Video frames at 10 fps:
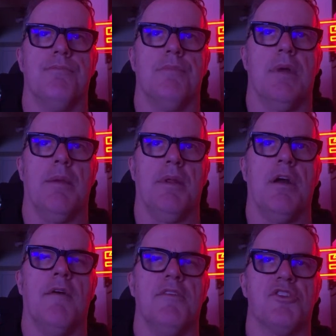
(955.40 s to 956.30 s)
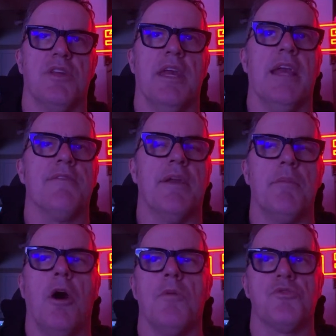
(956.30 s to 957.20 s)
I mean, obviously Yngwie
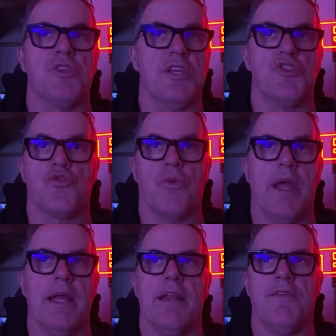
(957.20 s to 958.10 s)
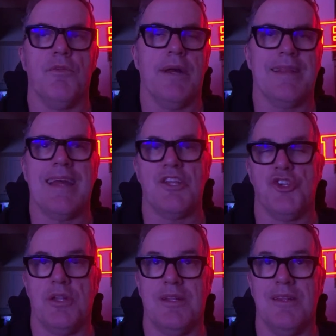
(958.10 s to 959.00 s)
Malmsteen's great if you like that
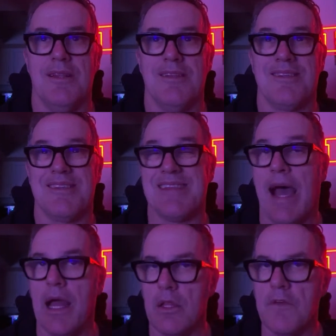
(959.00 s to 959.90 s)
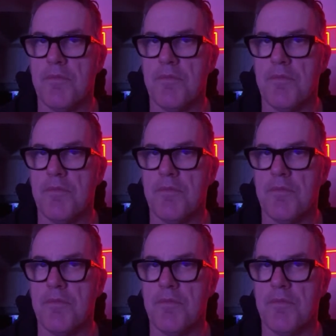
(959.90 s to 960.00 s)
style of